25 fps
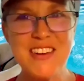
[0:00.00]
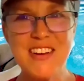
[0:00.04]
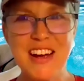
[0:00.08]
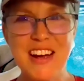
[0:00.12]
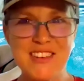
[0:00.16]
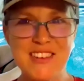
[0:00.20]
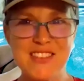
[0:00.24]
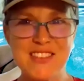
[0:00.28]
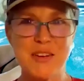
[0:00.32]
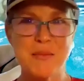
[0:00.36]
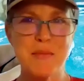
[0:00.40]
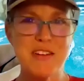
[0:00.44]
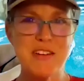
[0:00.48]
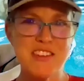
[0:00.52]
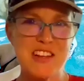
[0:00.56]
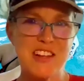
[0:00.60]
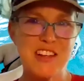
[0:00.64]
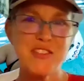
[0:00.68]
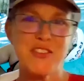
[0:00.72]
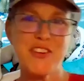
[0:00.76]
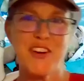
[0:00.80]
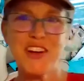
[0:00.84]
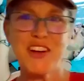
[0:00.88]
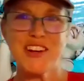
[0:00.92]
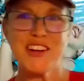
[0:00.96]
you guys so much.
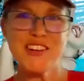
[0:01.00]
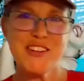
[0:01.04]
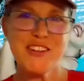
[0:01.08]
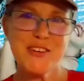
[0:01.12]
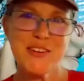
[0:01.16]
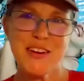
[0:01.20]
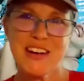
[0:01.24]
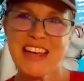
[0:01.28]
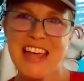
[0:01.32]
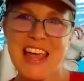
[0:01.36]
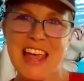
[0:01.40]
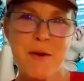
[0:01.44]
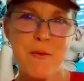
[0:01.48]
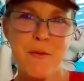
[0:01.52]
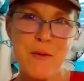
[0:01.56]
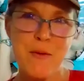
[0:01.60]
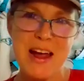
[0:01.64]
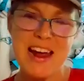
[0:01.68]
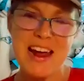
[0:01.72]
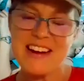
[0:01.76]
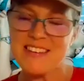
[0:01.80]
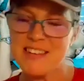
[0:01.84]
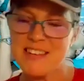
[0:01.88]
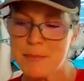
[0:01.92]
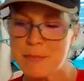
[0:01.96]
Thanks for all you do. I can't
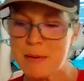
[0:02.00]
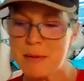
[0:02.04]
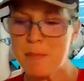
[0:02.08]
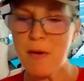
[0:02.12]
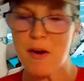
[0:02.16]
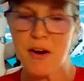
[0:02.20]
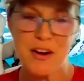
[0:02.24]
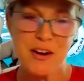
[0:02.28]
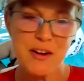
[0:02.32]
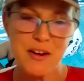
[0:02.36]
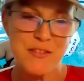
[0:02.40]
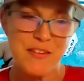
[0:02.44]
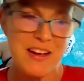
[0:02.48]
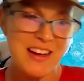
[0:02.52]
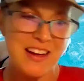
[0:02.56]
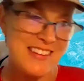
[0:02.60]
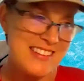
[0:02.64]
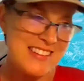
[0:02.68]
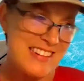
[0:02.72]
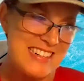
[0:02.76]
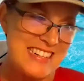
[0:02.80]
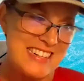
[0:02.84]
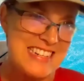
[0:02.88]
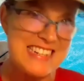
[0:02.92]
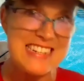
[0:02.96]
wait to be part of
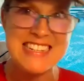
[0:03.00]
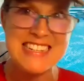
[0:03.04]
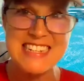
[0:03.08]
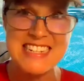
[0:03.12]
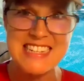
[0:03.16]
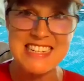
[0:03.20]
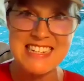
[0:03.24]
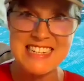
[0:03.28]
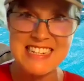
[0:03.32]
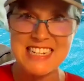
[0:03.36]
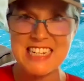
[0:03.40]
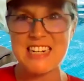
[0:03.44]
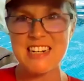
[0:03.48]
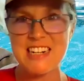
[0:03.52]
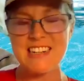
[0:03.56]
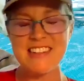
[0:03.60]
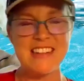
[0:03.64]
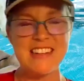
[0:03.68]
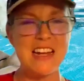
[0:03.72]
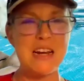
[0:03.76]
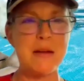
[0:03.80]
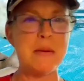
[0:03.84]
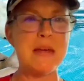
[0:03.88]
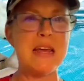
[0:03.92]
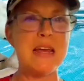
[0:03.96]
SDTC this year. It's
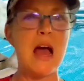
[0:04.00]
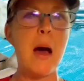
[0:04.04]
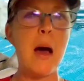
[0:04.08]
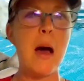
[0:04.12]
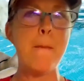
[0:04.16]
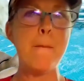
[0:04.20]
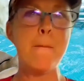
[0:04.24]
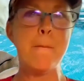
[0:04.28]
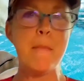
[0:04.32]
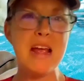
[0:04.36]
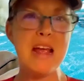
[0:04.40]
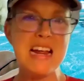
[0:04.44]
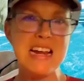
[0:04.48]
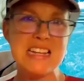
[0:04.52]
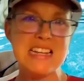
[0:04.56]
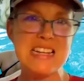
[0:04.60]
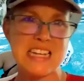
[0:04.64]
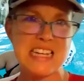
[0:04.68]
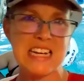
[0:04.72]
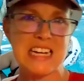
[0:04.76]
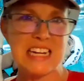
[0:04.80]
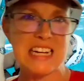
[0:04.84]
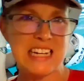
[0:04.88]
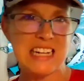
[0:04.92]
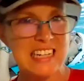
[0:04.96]
going to be
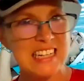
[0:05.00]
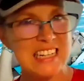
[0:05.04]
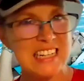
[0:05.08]
amazing.